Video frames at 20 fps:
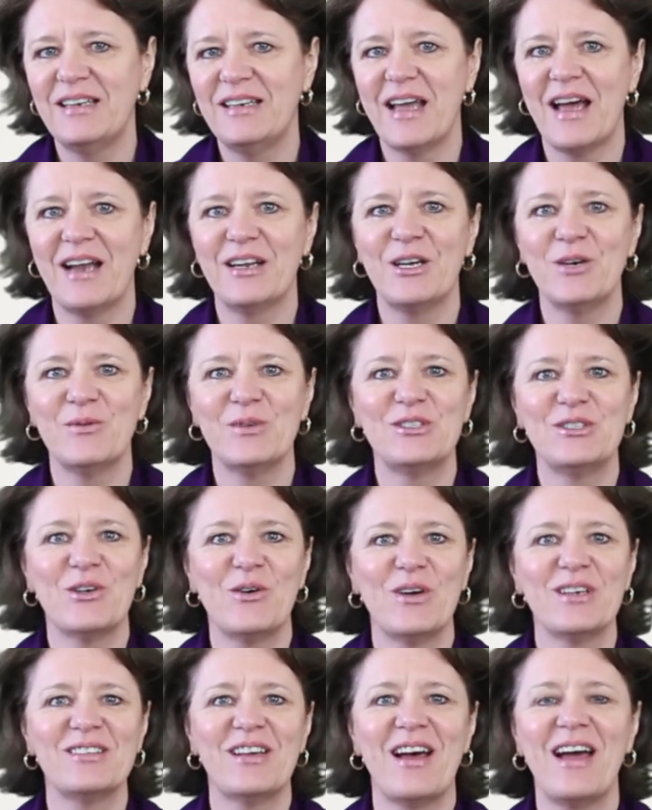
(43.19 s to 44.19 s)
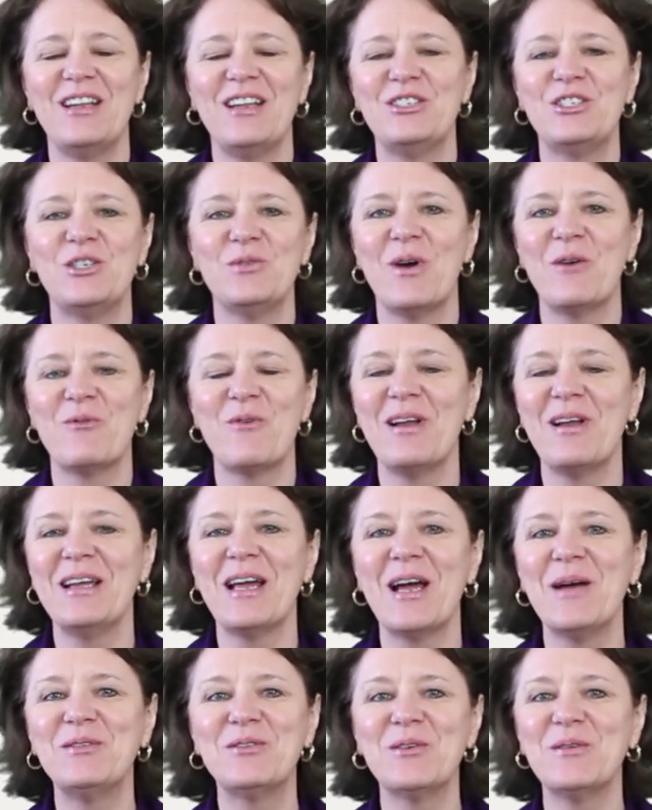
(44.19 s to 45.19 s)
Danica was so excited she went
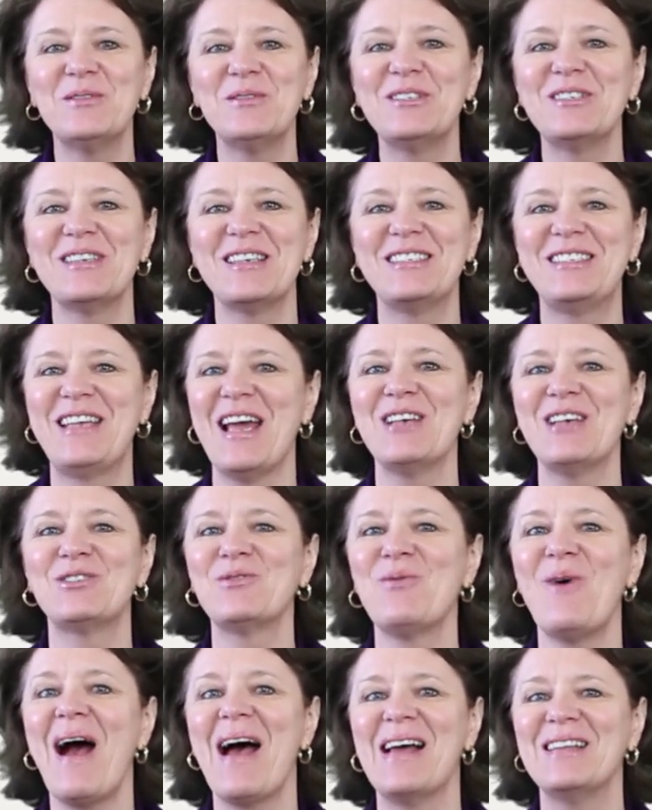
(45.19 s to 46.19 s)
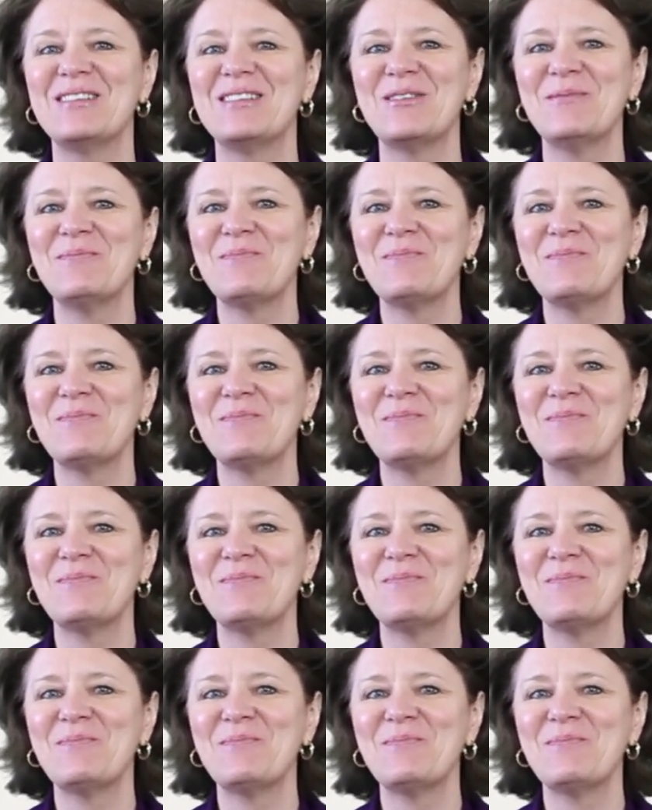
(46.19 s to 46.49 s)
running up to him. She says, Guess what?